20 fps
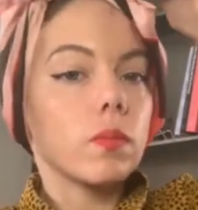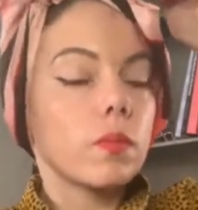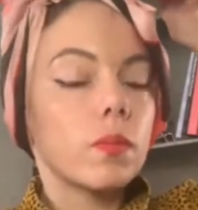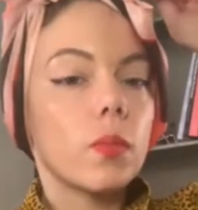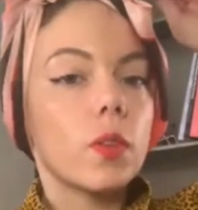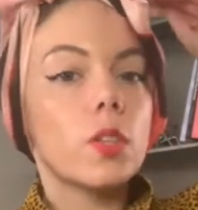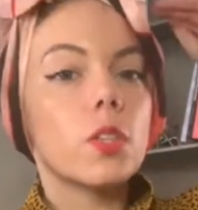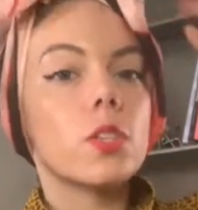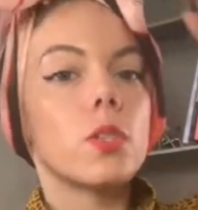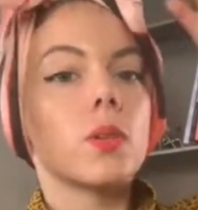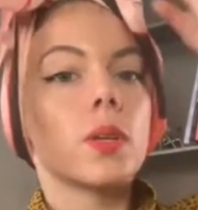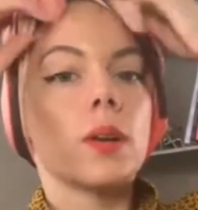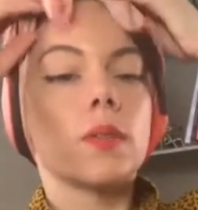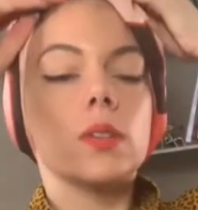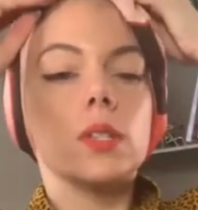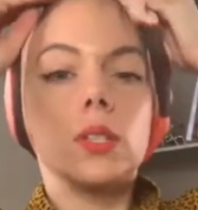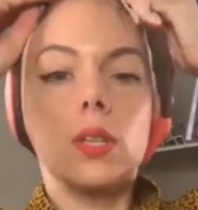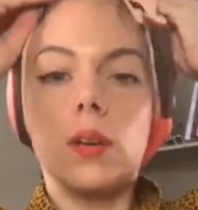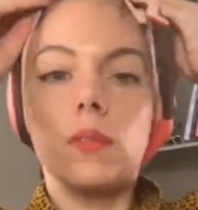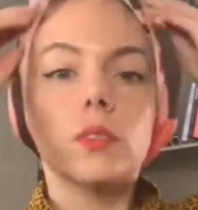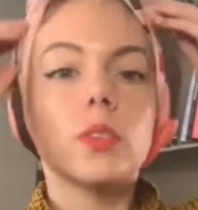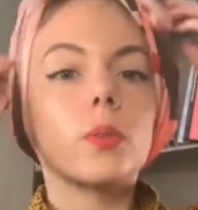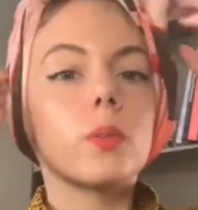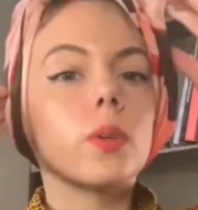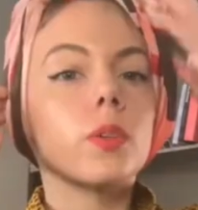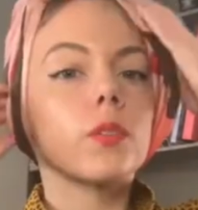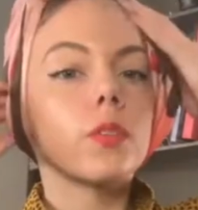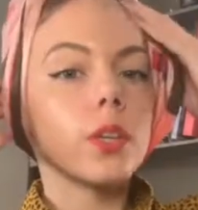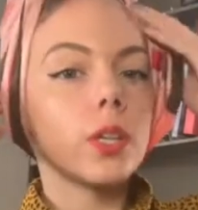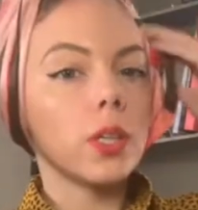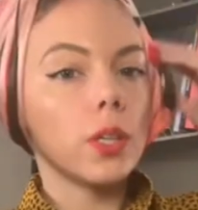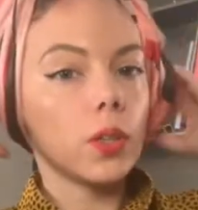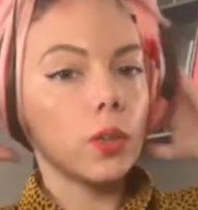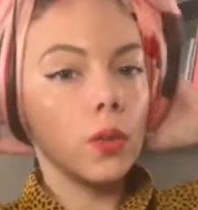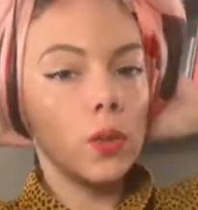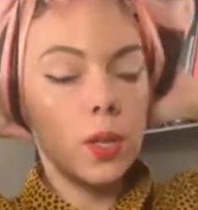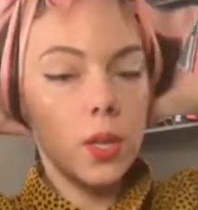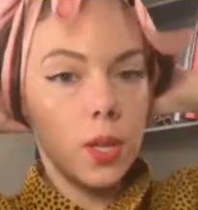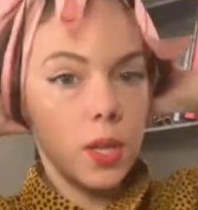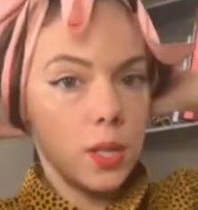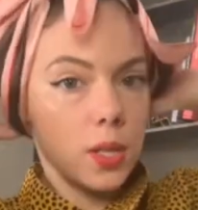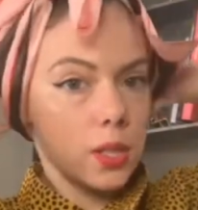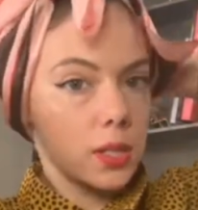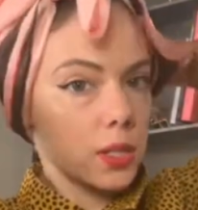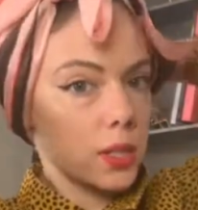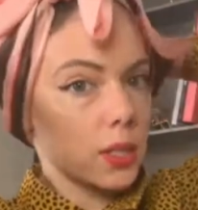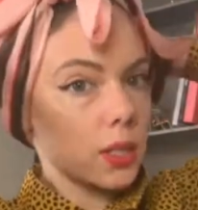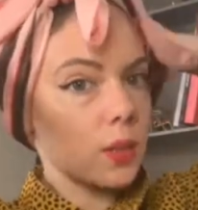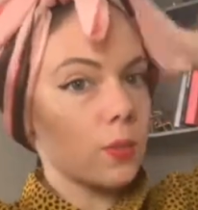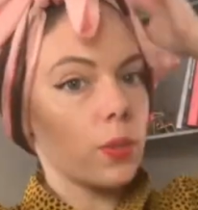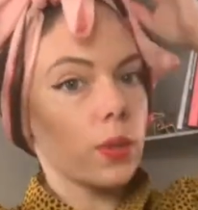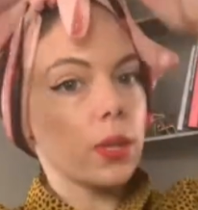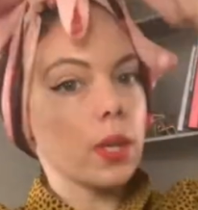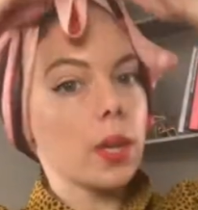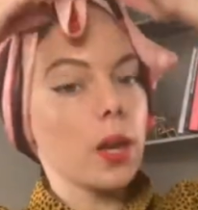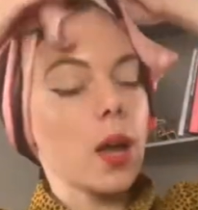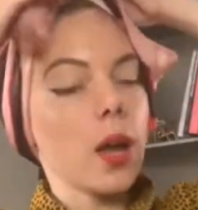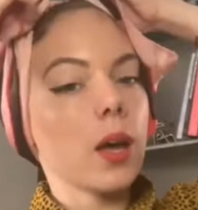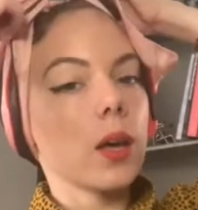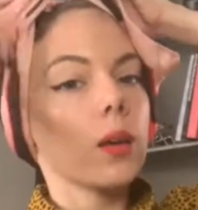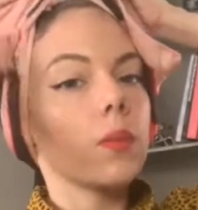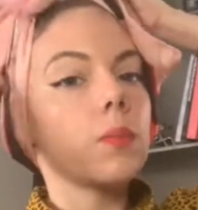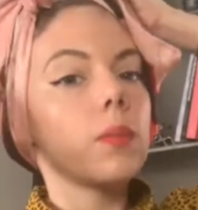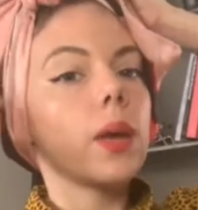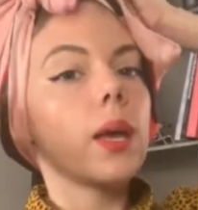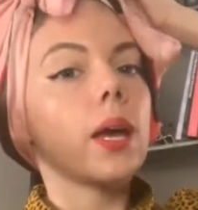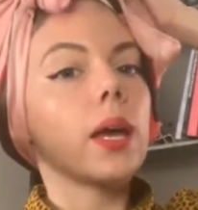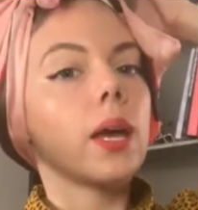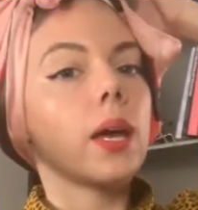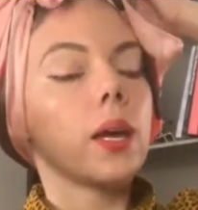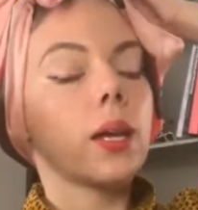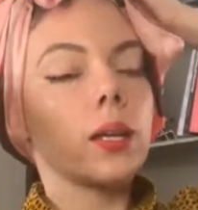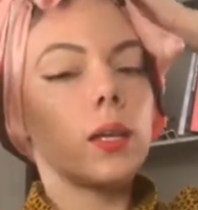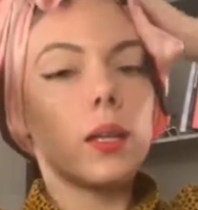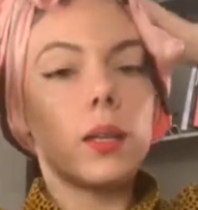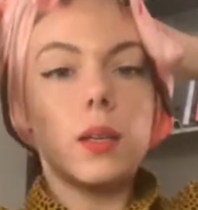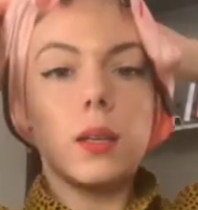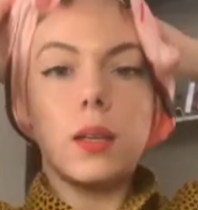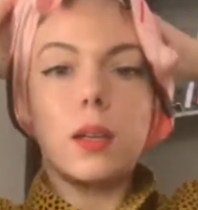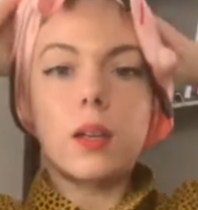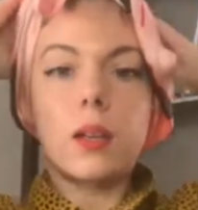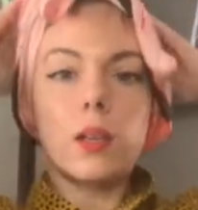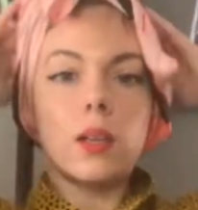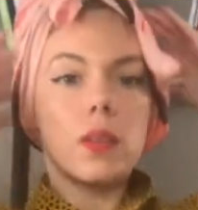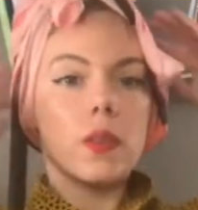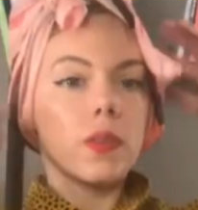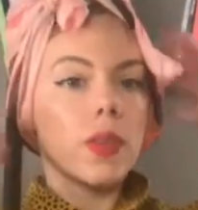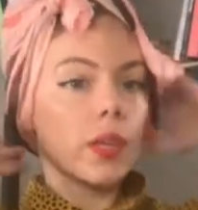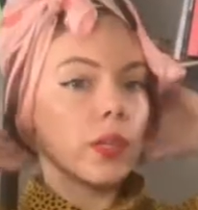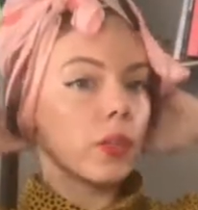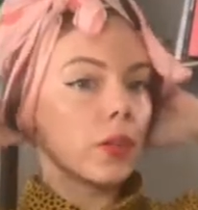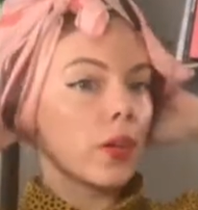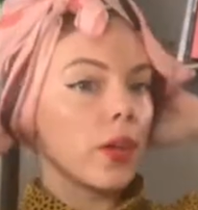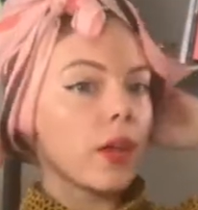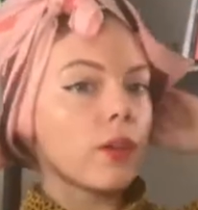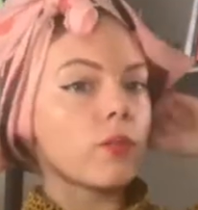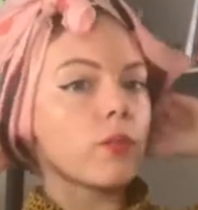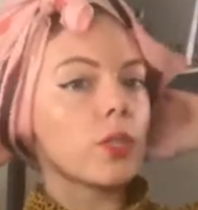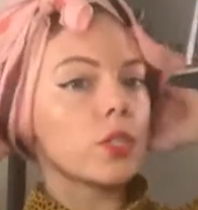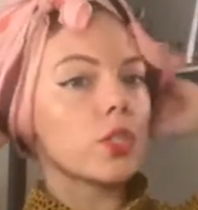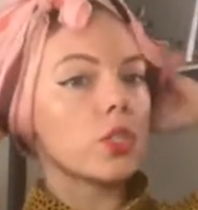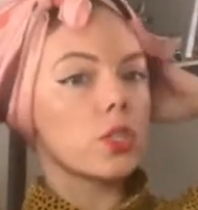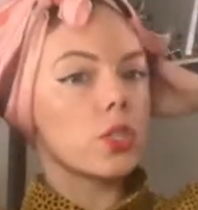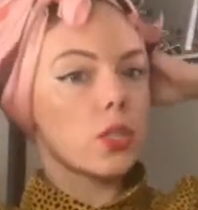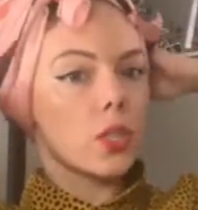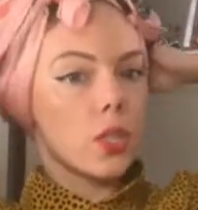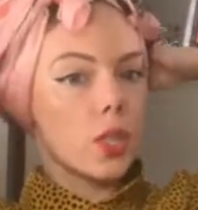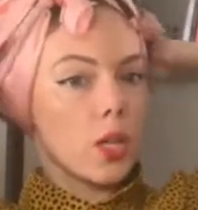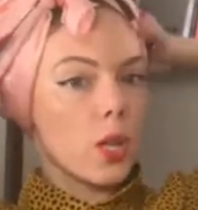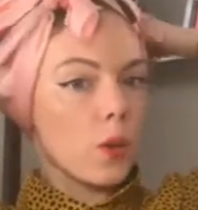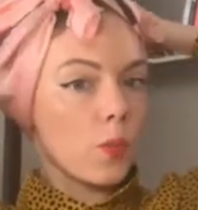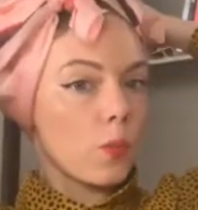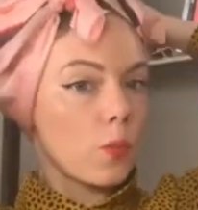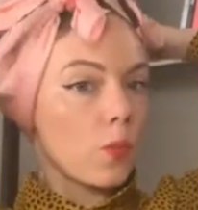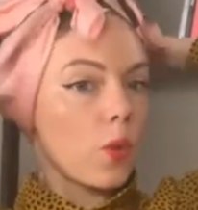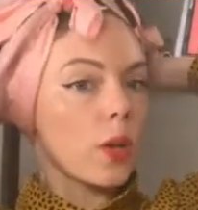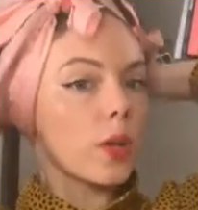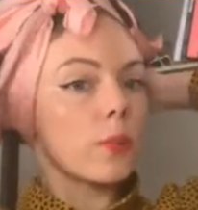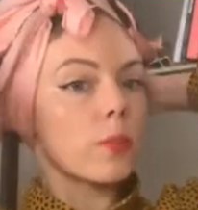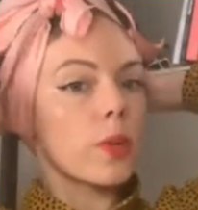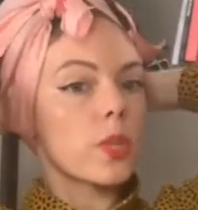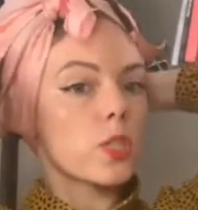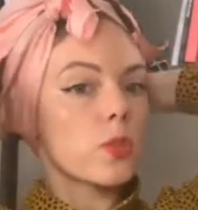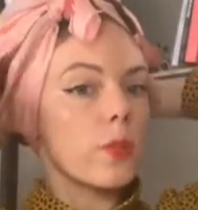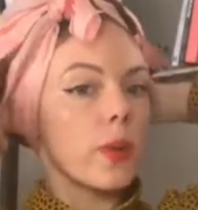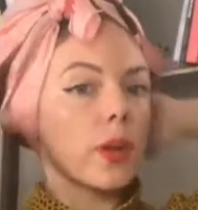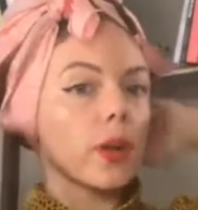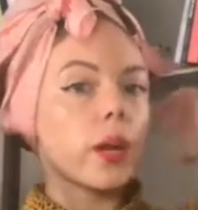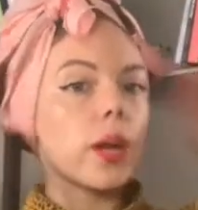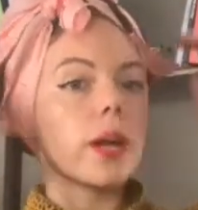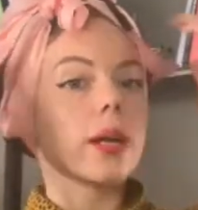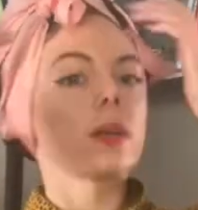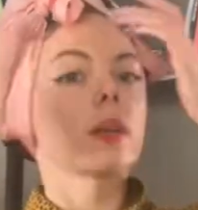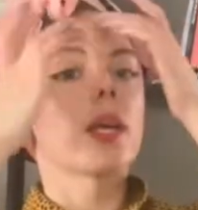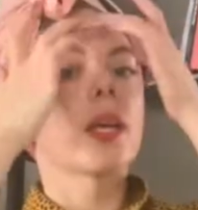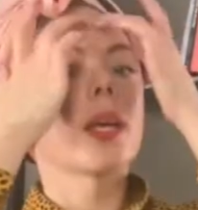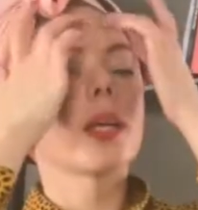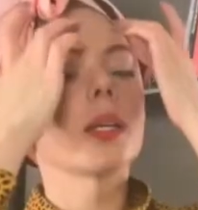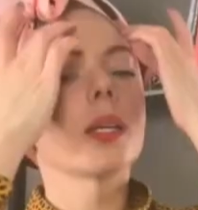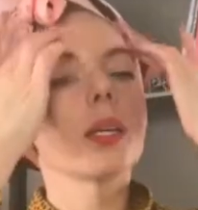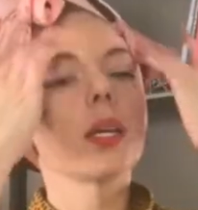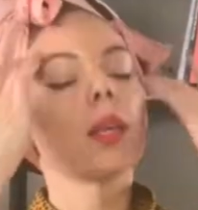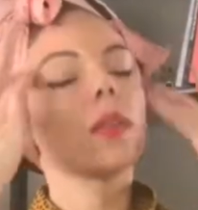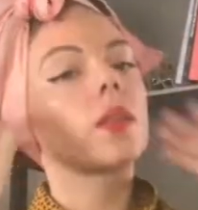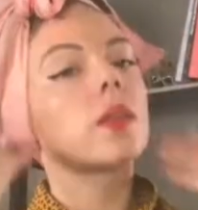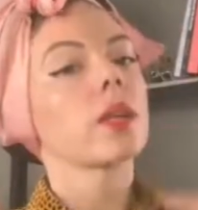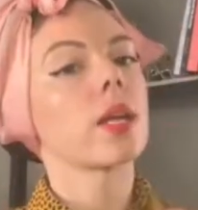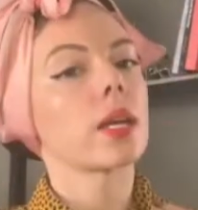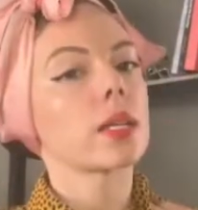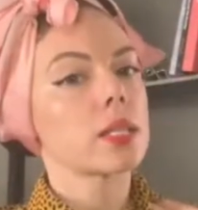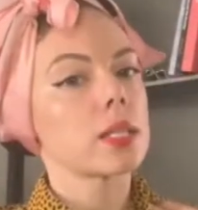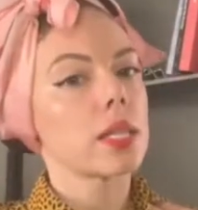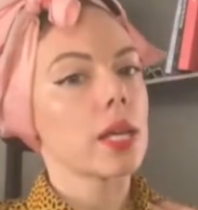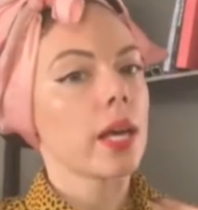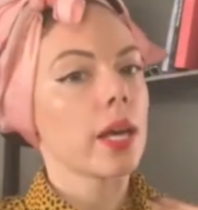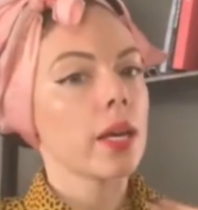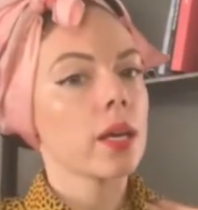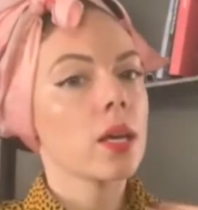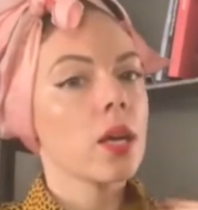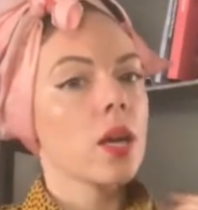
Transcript: Do whatever's comfortable for you. Sleep with it up, and then you'll have a much better hair day the next day.